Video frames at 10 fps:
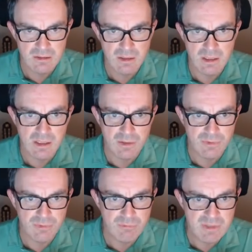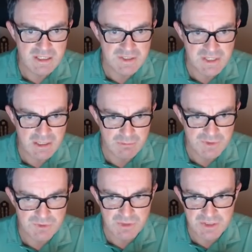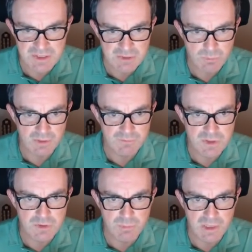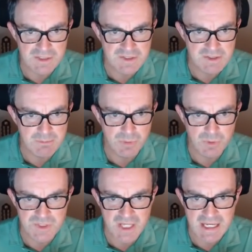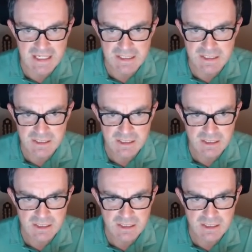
ah, 3 is now restricted to one of two places in box 8.